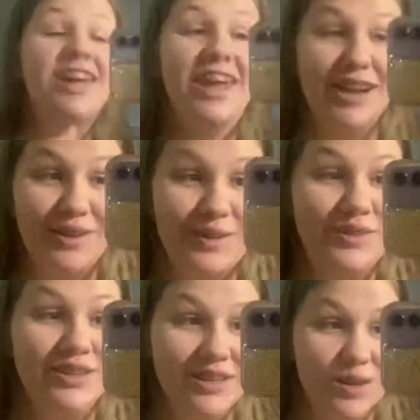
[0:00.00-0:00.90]
it'll,
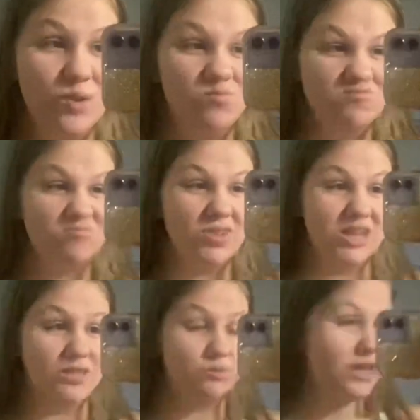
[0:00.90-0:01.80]
you know, add
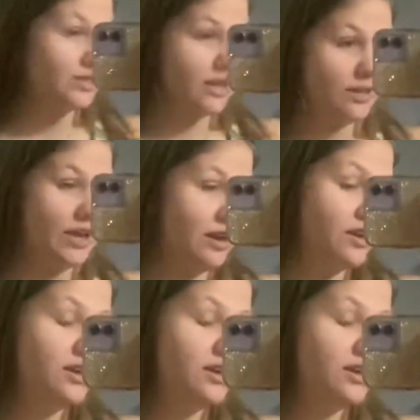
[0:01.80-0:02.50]
some length down there.